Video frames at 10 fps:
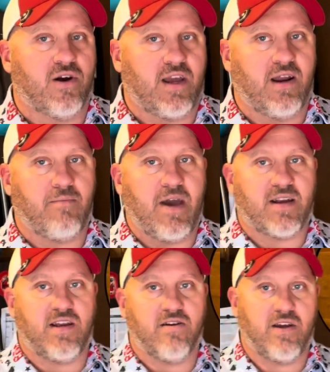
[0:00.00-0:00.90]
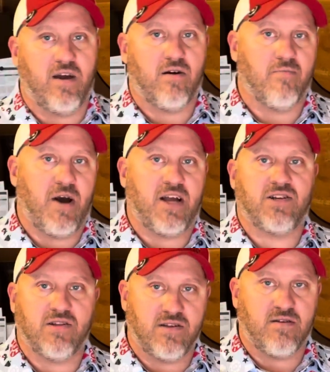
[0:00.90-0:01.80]
getting bacteria or
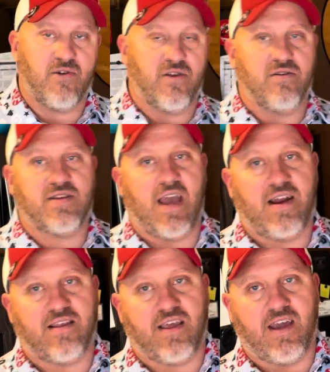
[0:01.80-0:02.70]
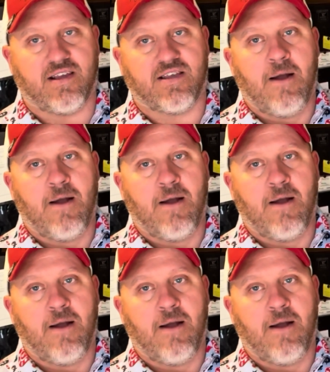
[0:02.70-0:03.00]
botulism or those kind of things.